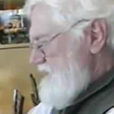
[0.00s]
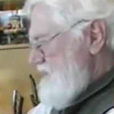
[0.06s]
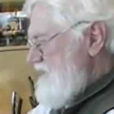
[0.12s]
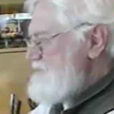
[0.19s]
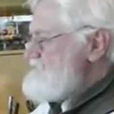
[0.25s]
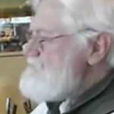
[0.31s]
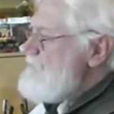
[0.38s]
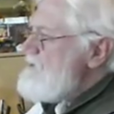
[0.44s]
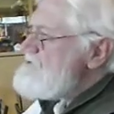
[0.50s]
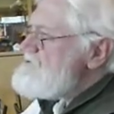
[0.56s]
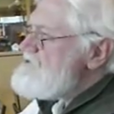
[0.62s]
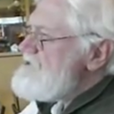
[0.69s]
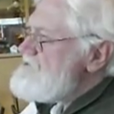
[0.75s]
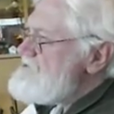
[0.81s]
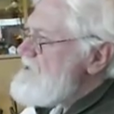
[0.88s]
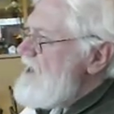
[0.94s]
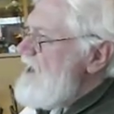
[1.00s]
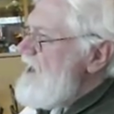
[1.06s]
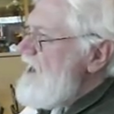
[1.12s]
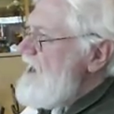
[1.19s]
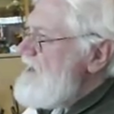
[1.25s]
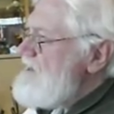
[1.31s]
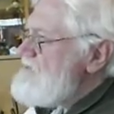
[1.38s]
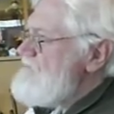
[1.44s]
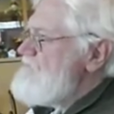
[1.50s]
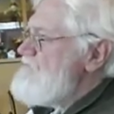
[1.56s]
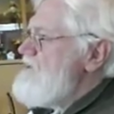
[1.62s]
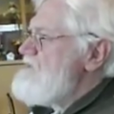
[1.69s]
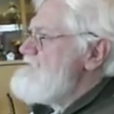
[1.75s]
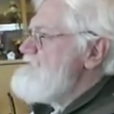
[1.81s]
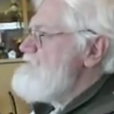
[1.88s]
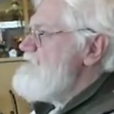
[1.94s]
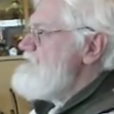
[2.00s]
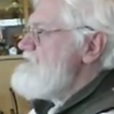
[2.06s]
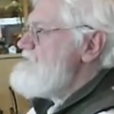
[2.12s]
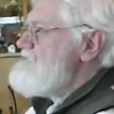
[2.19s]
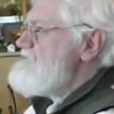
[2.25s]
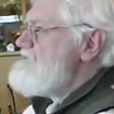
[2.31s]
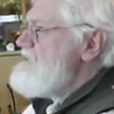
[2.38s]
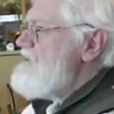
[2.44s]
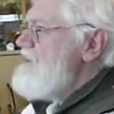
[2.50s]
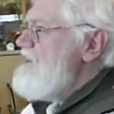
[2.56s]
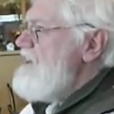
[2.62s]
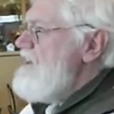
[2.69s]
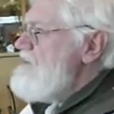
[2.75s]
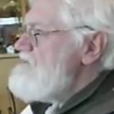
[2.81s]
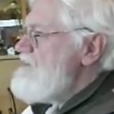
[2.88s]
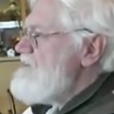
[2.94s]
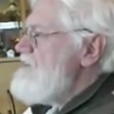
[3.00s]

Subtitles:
as much as to hide the regiments to